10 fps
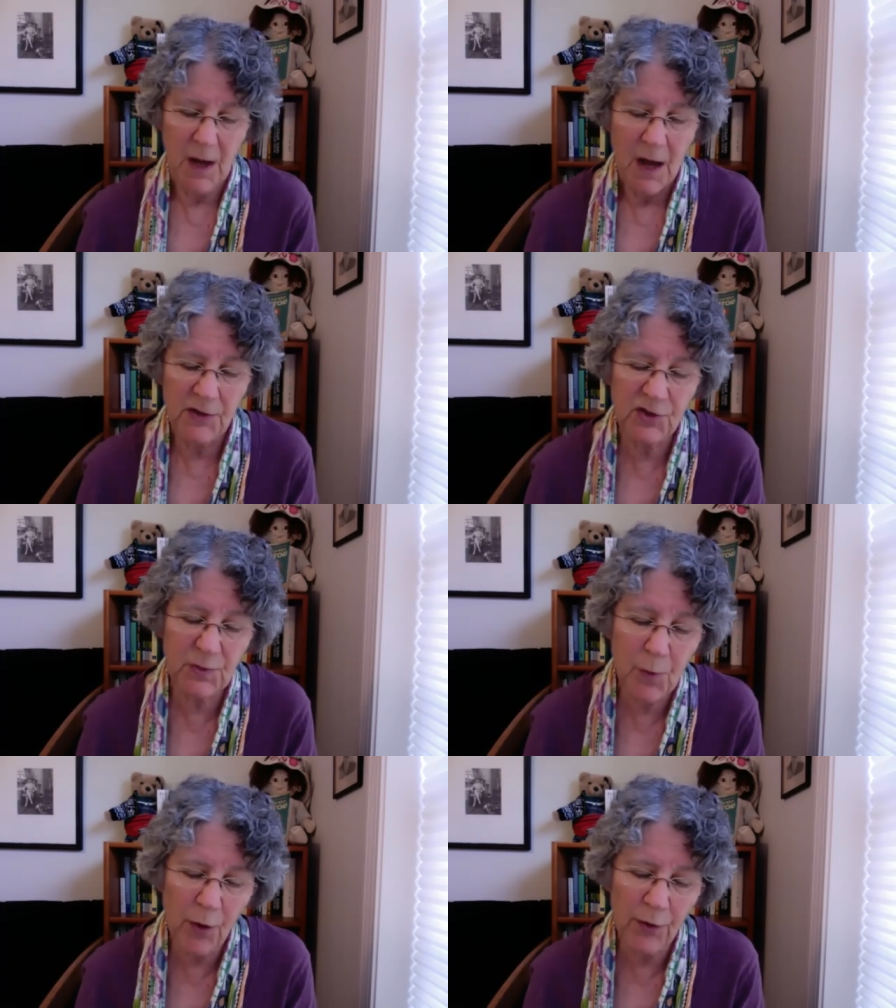A
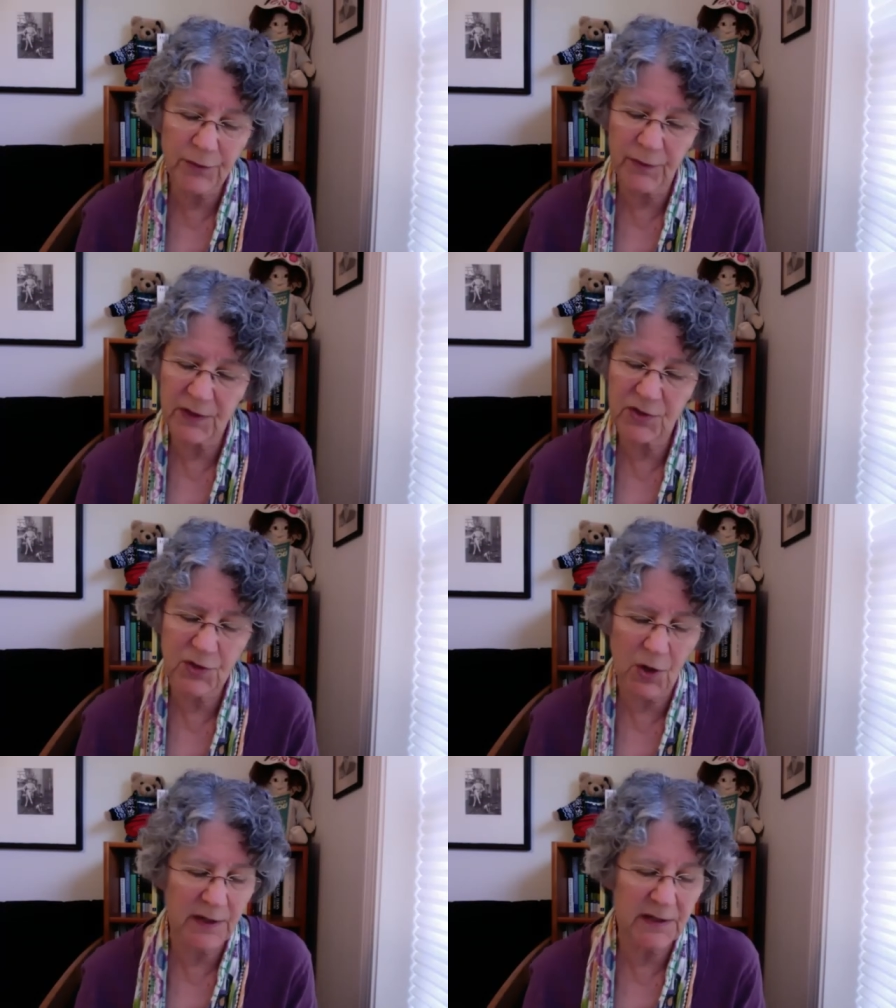smoldering
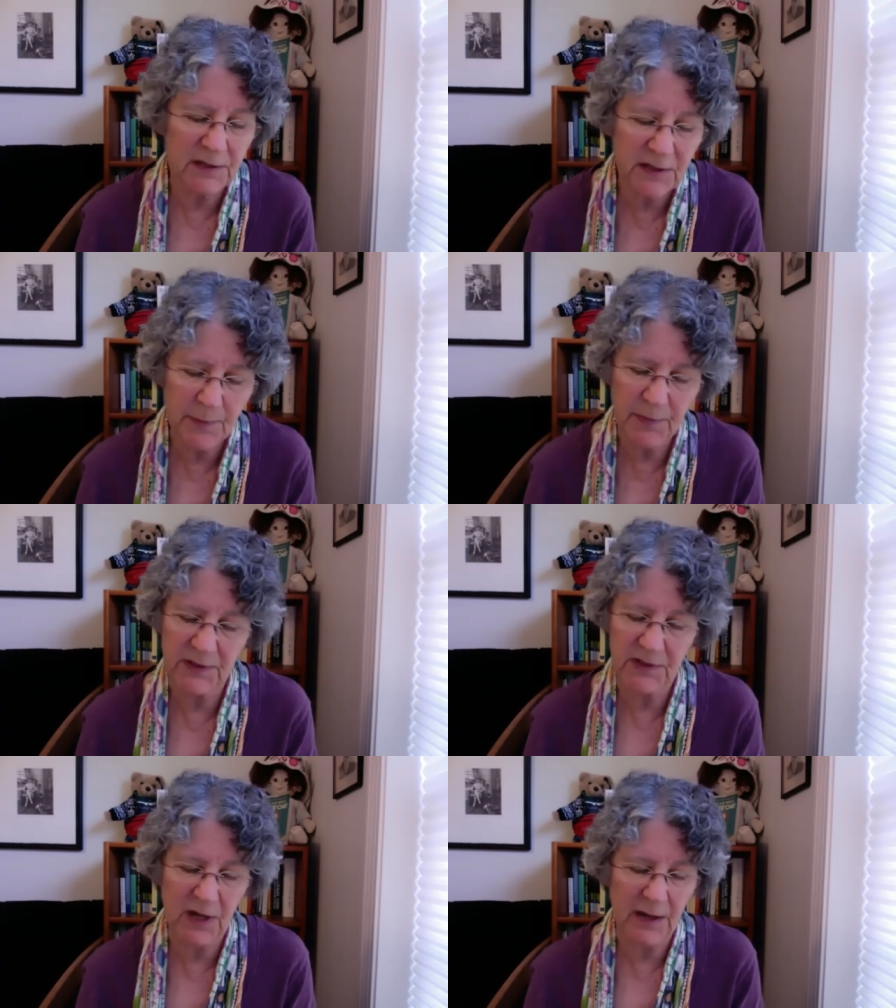started deep
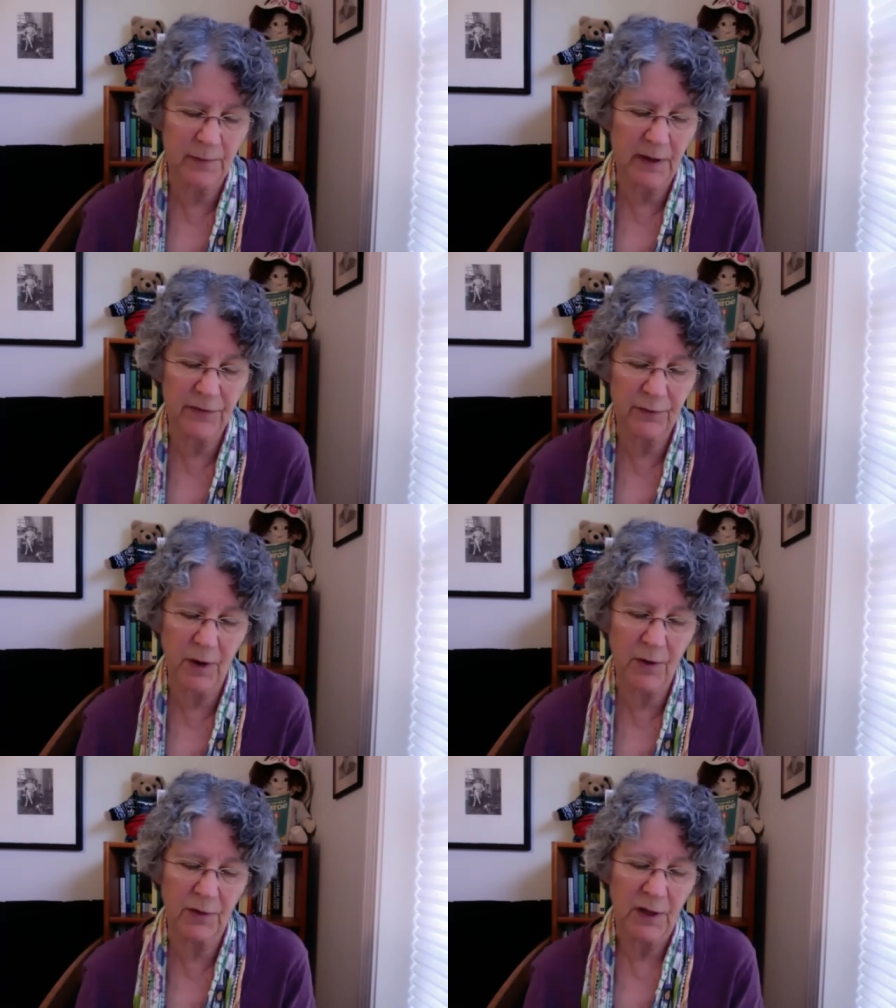inside my
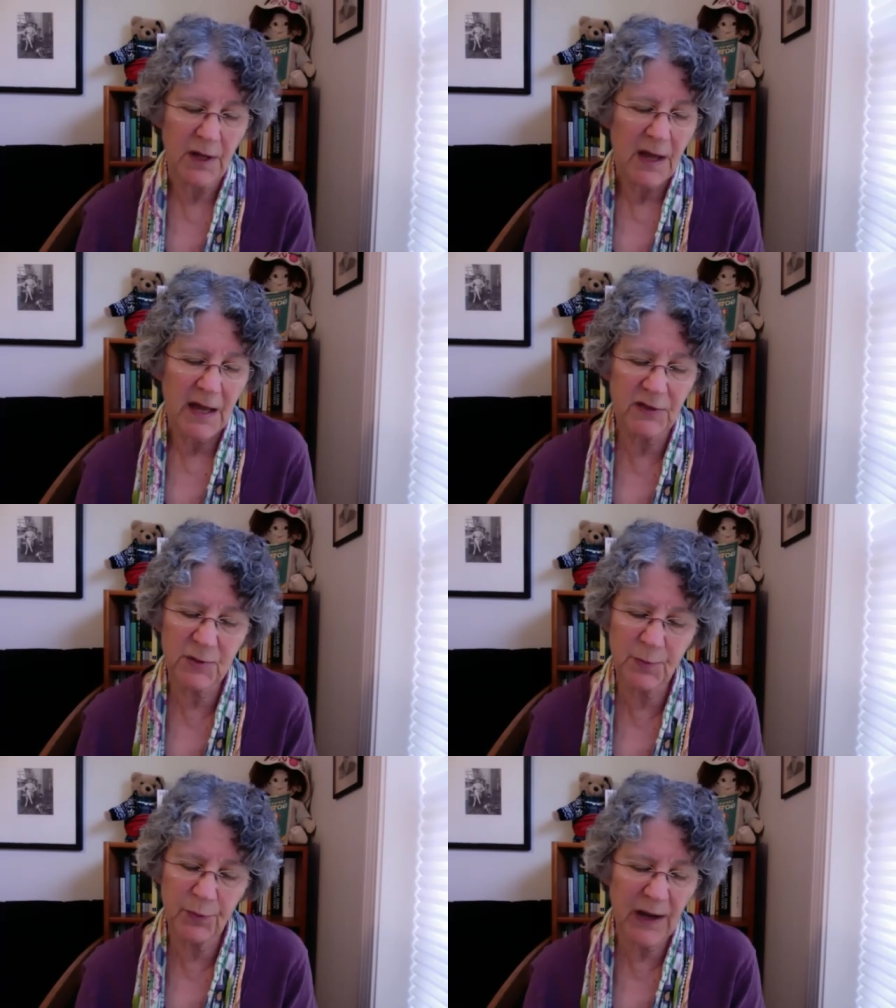throat and
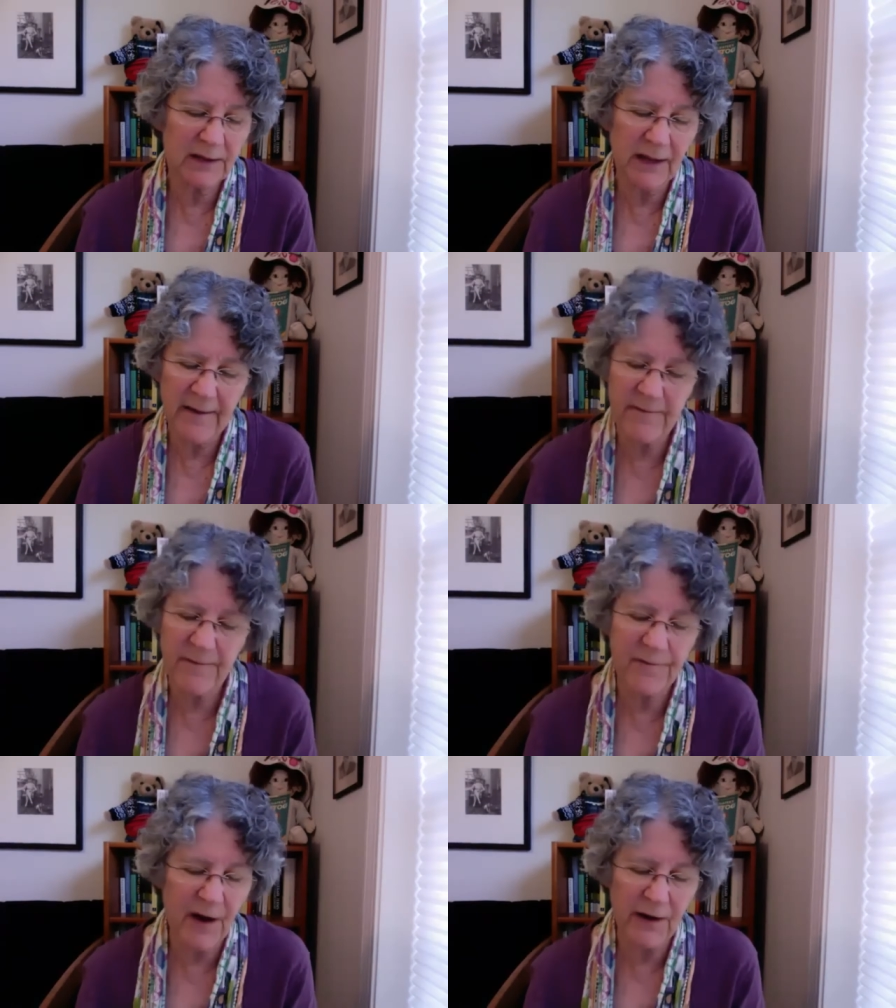spread like
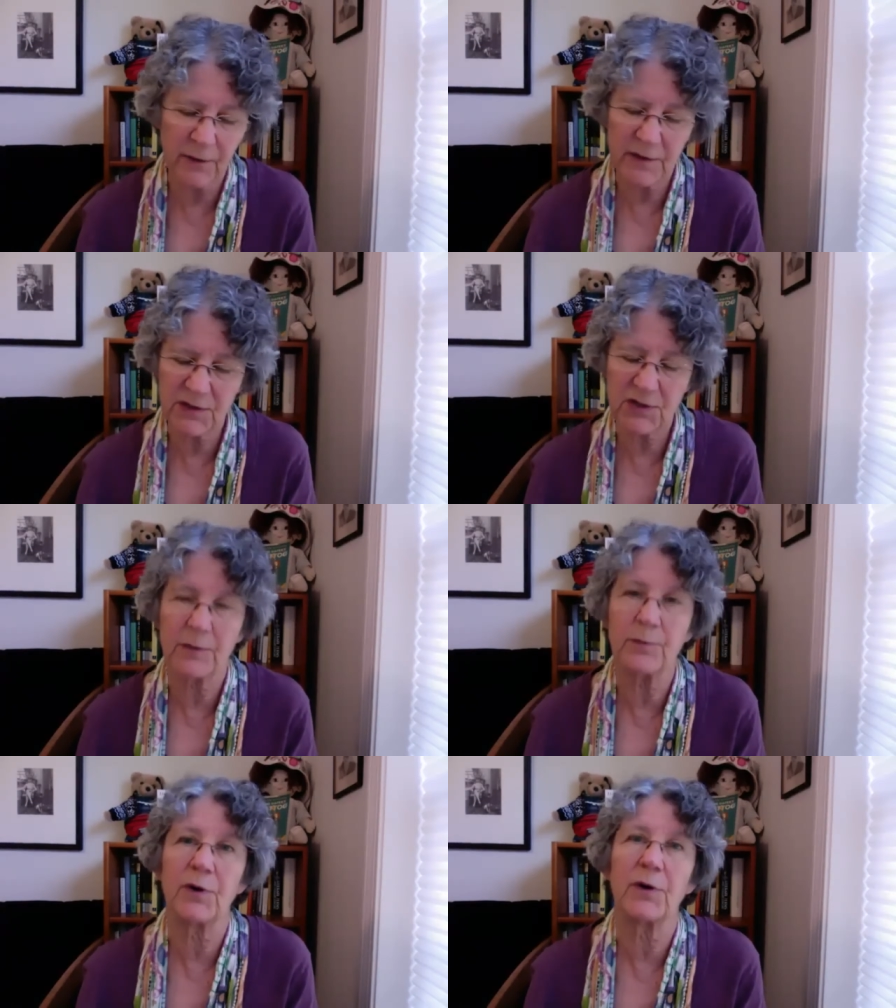fiery
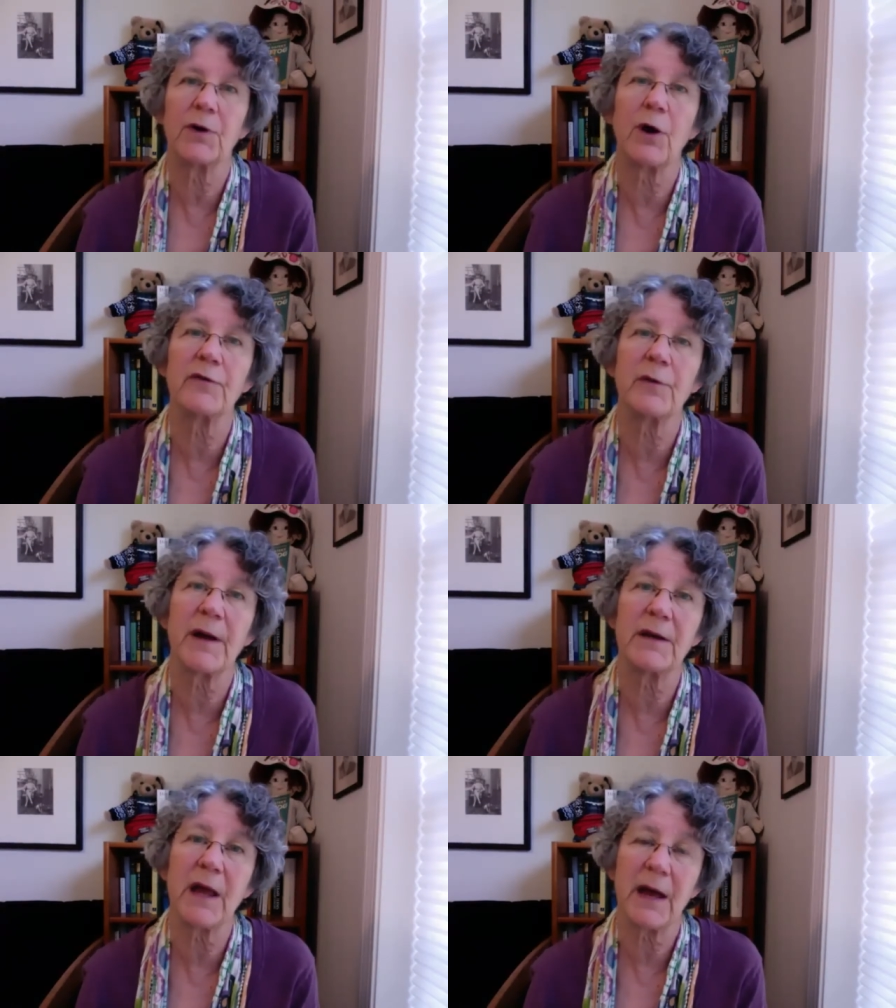sunburn over
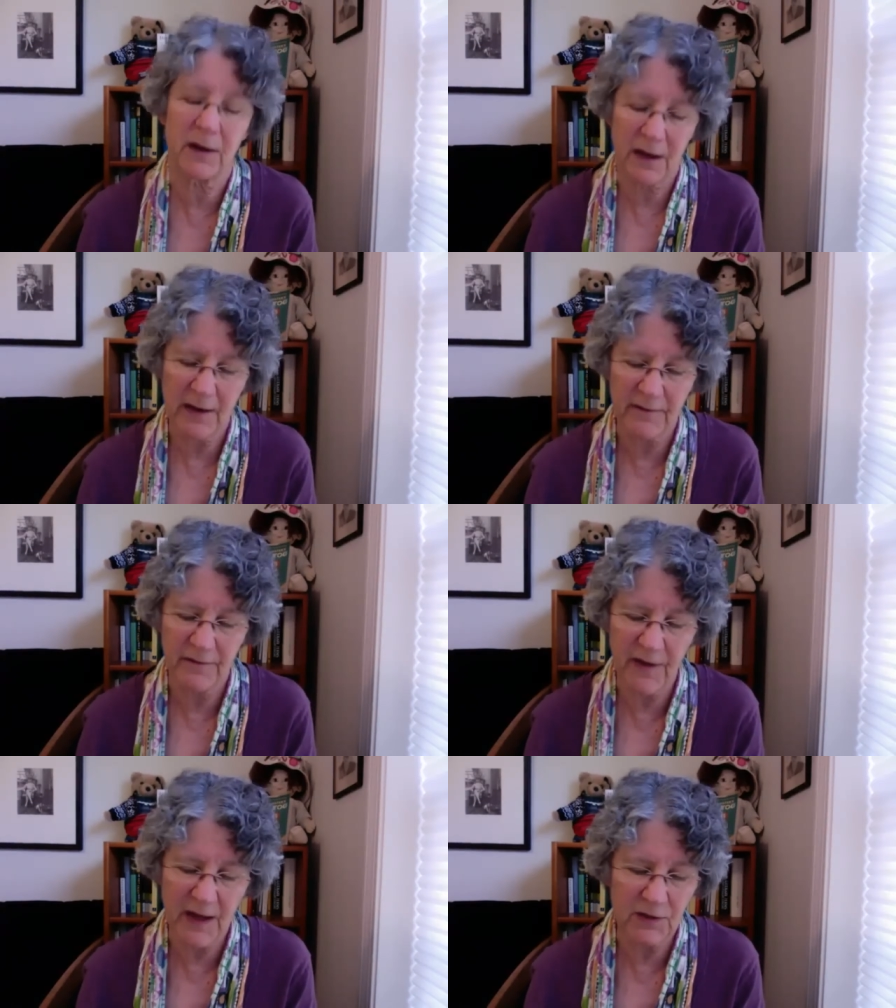my neck and
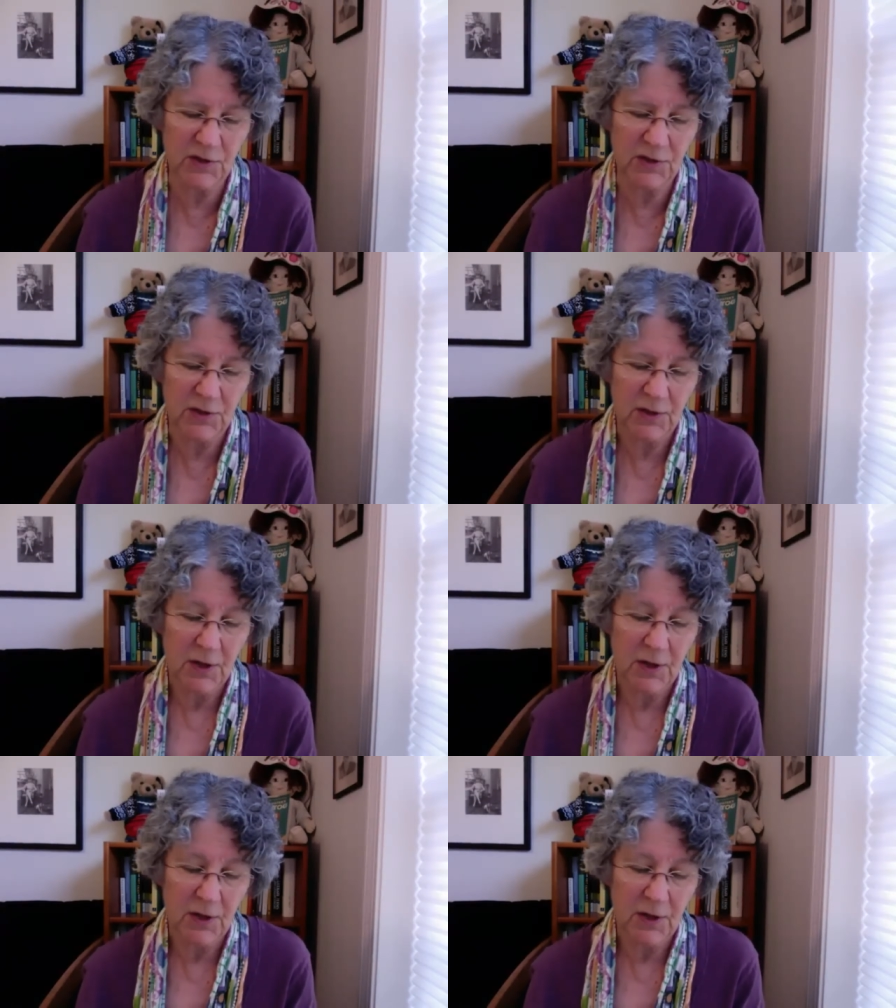face.